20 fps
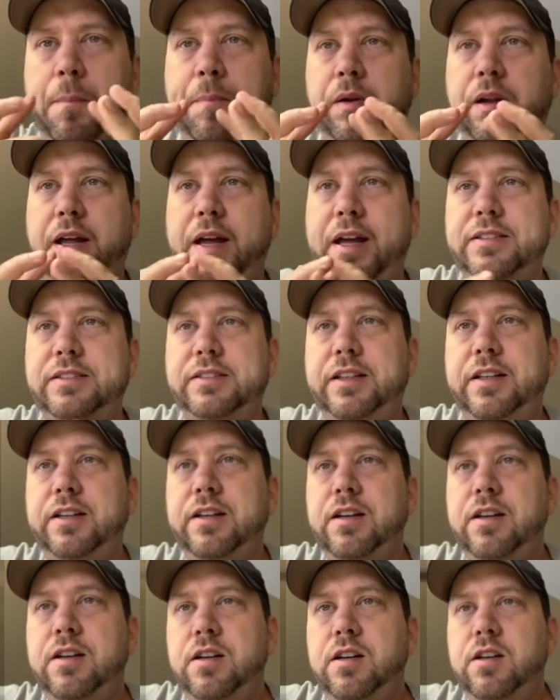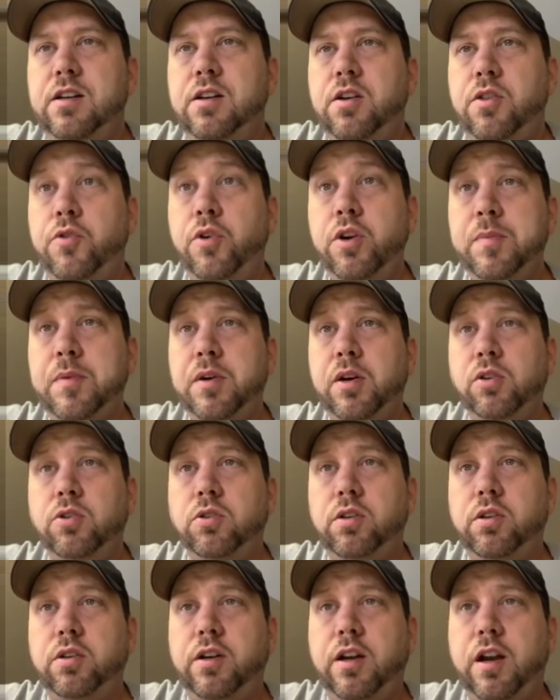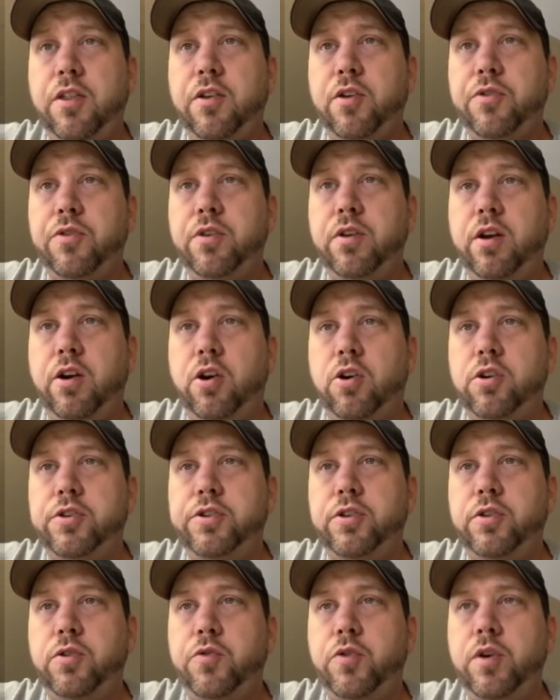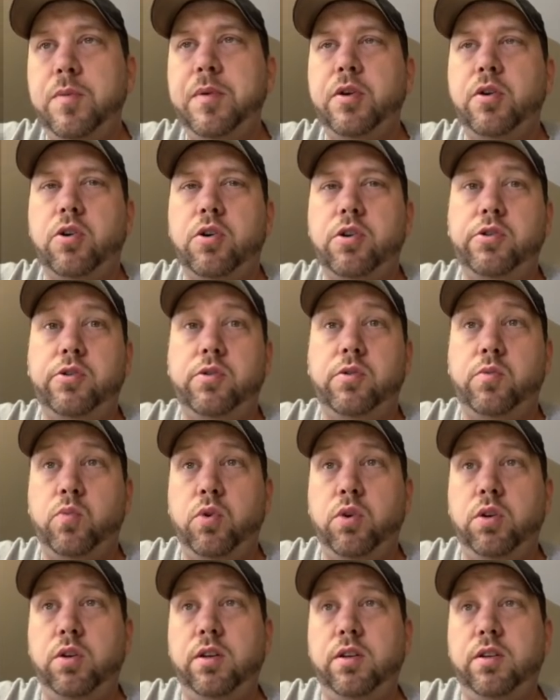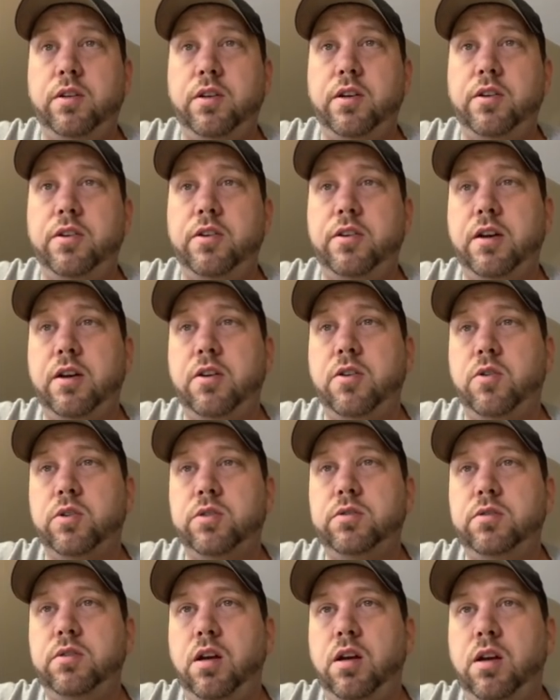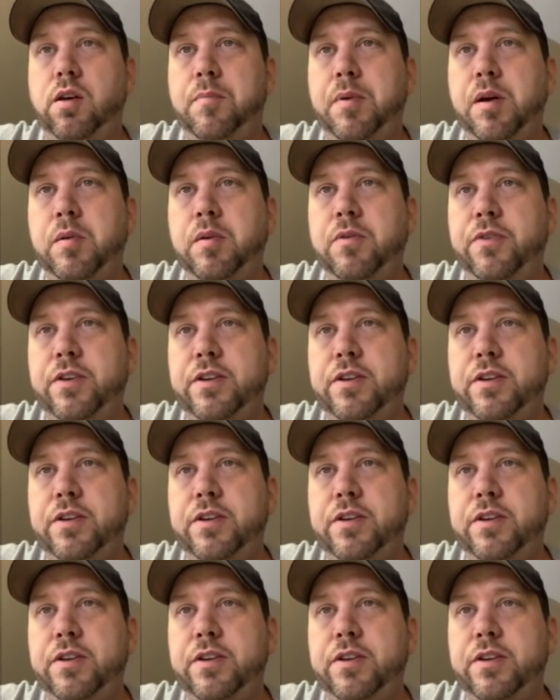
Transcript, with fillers: of plastic. three P O looked good. I thought, and R two. three P O and R two were really looking good. Now, of course, uh, Boba